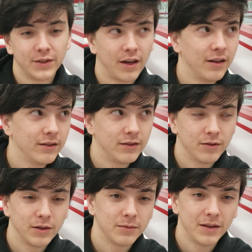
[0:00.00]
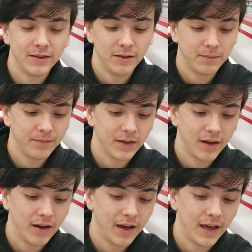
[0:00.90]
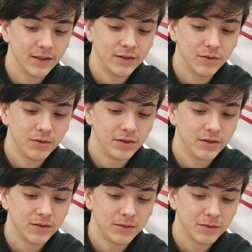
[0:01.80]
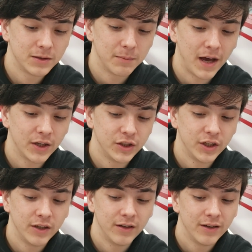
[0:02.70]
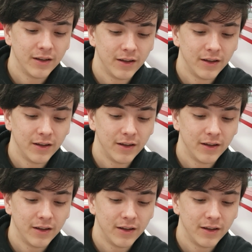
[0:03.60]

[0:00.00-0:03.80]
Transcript: Shout out to the rest of my team, Jesus, Sebastian,